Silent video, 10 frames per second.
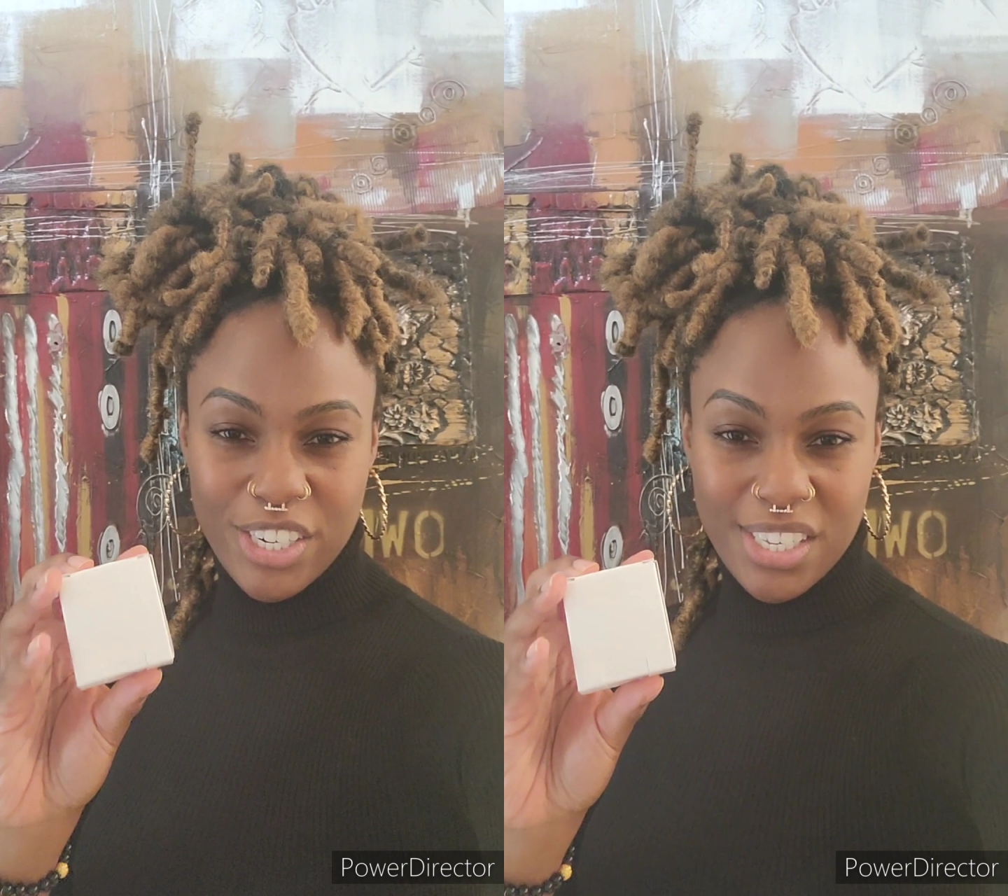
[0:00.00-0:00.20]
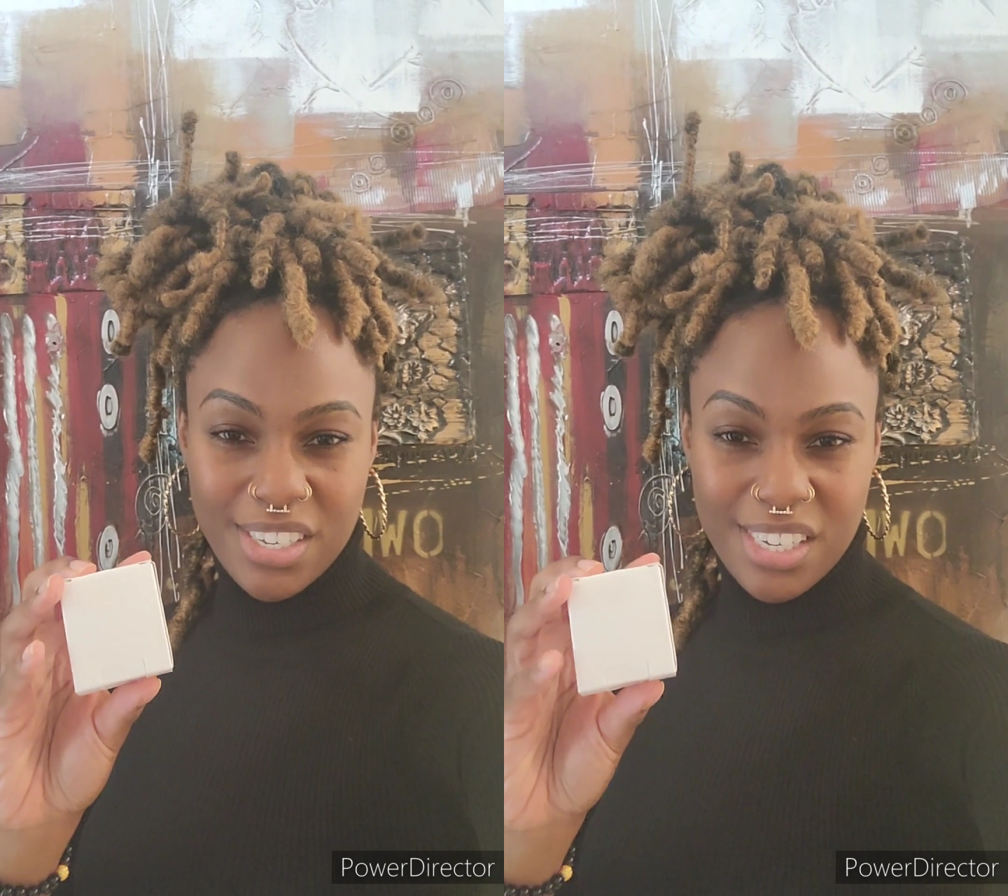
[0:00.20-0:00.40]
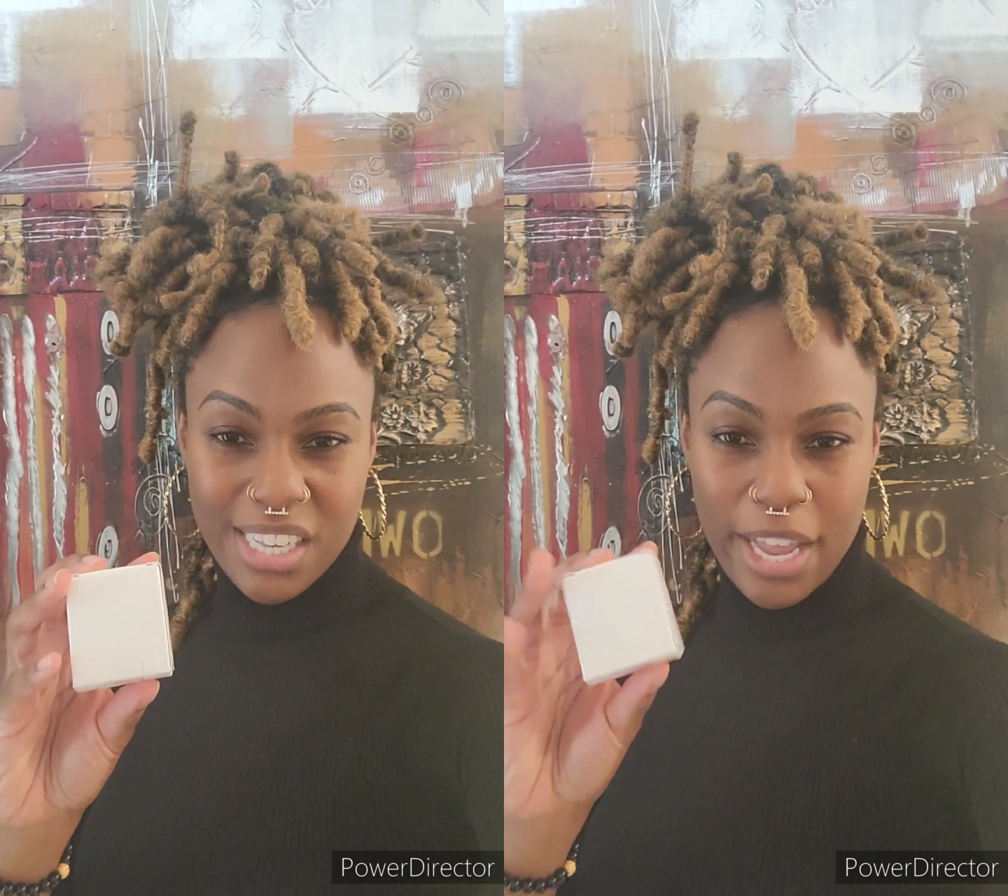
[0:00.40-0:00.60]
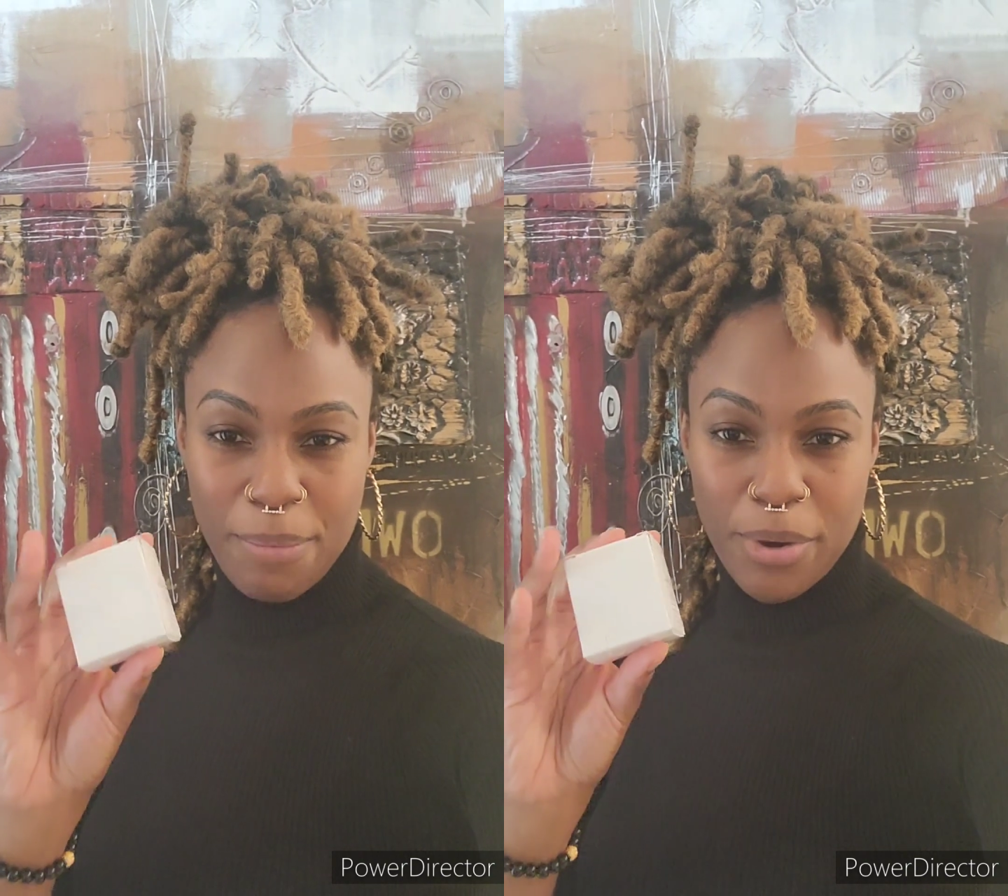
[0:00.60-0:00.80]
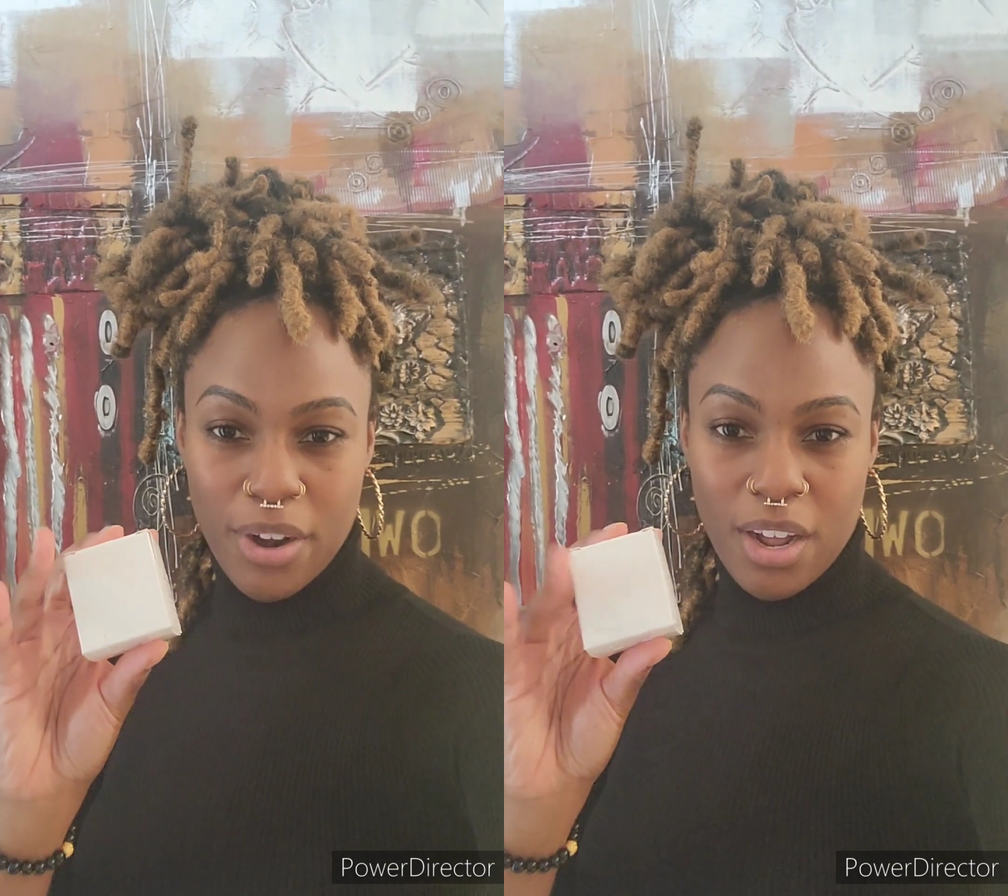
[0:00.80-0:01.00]
just a
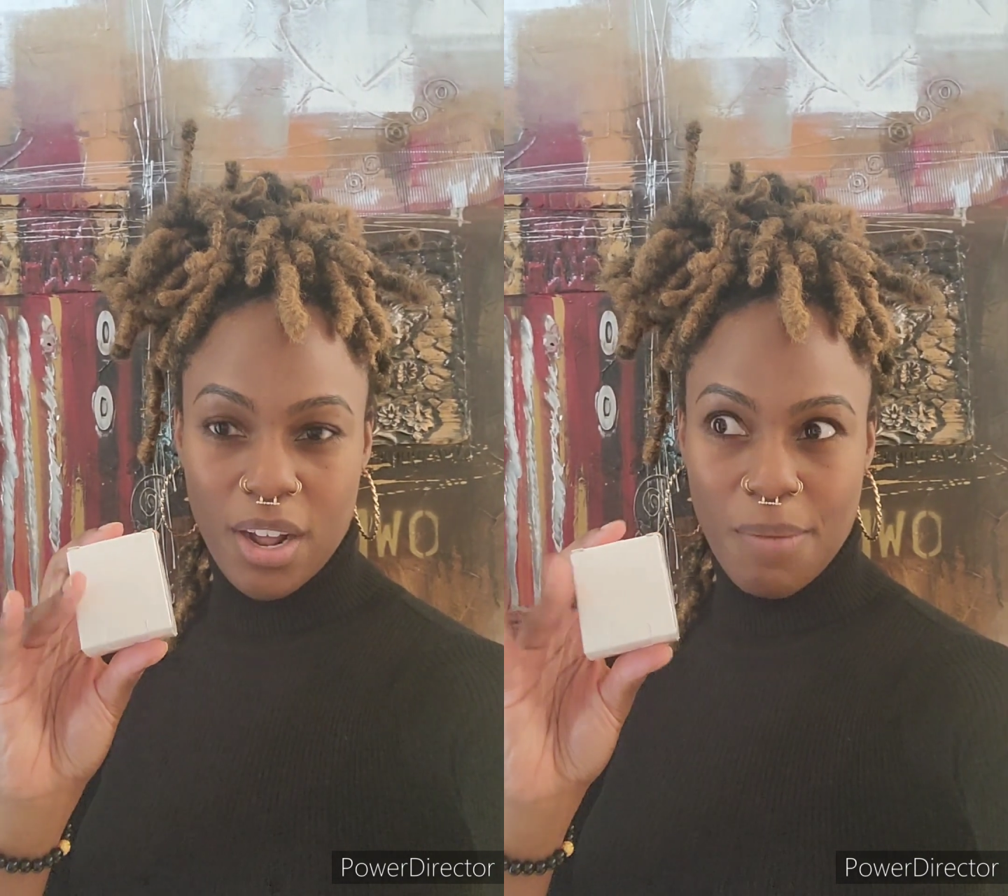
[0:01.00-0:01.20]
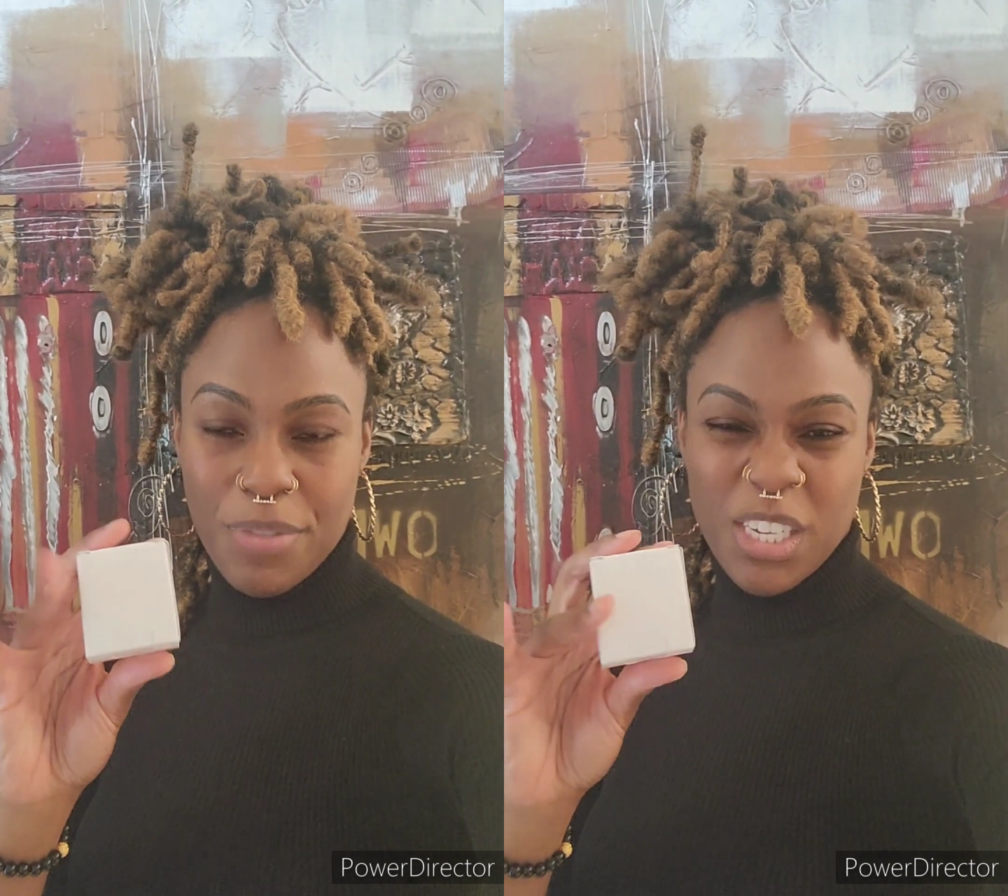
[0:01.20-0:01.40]
disclaimer,